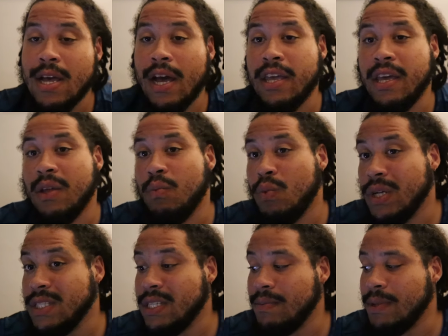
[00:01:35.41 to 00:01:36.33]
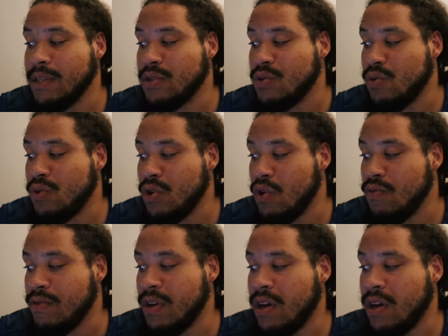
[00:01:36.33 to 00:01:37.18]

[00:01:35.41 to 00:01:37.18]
and you had one team that scored over